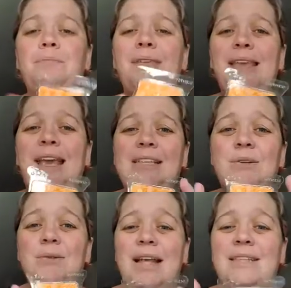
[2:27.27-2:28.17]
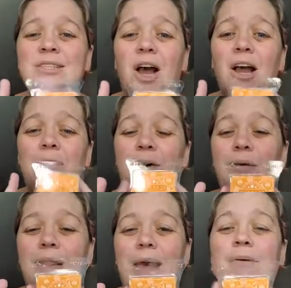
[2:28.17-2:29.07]
Okay, so let's talk
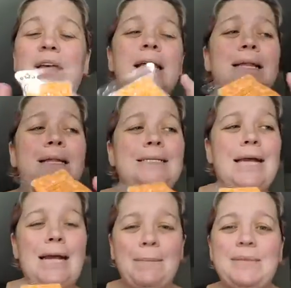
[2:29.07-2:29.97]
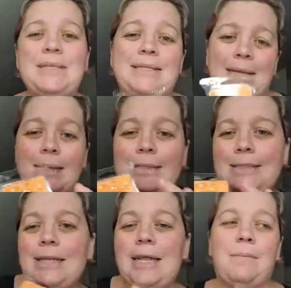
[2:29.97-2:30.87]
about club. Let's talk about the
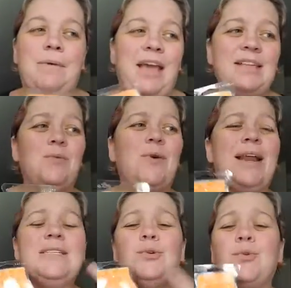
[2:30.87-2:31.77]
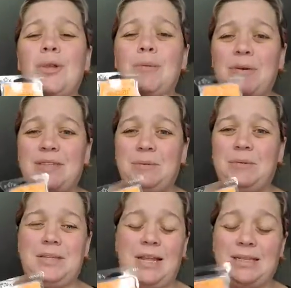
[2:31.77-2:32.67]
Scentsy Club. Okay, so what is cool about
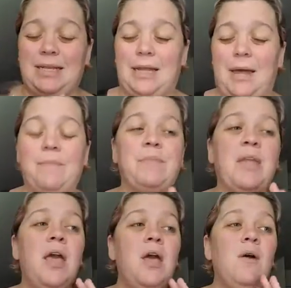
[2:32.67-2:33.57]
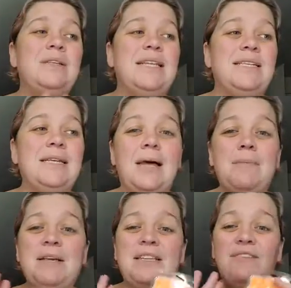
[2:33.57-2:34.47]
Scentsy Club? Well, Scentsy
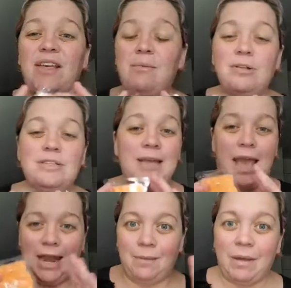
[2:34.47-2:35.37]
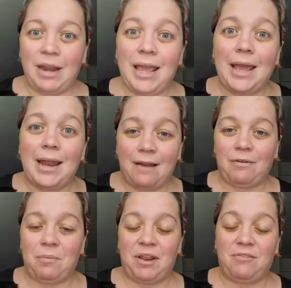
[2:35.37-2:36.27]
Club is available to anybody and
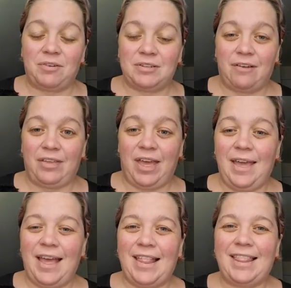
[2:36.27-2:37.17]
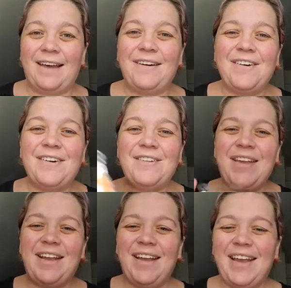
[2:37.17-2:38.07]
everybody, first off, okay? Hello,
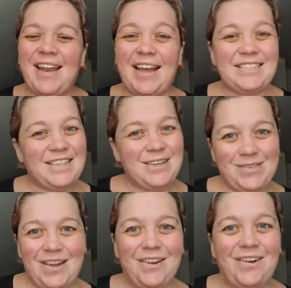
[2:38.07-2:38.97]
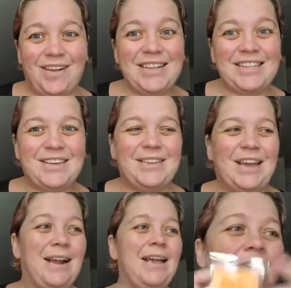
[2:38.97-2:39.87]
Marianne. I see you there, girl. I see you
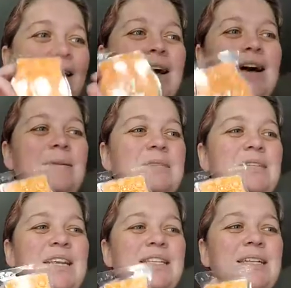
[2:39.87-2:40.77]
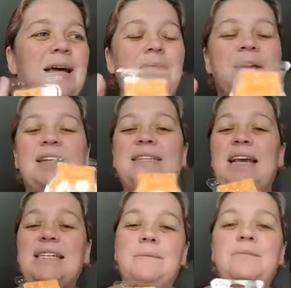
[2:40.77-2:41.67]
there. So Scentsy Club, it is
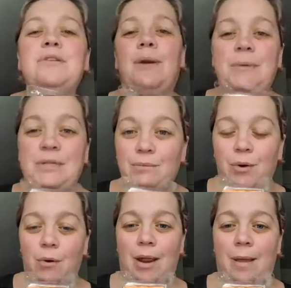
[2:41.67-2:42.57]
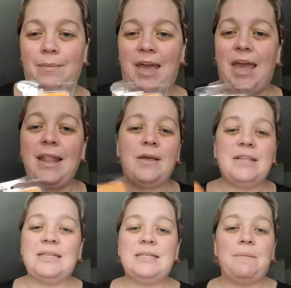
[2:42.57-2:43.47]
a subscription program, okay? Now,
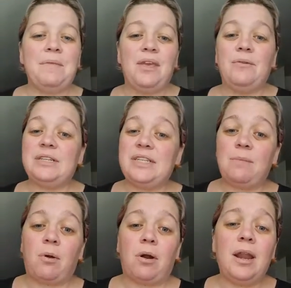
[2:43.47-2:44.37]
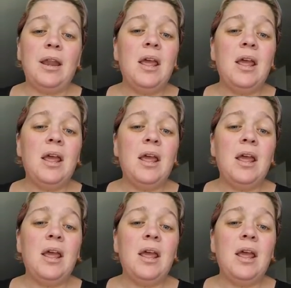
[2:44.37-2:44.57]
this is something you can take part in,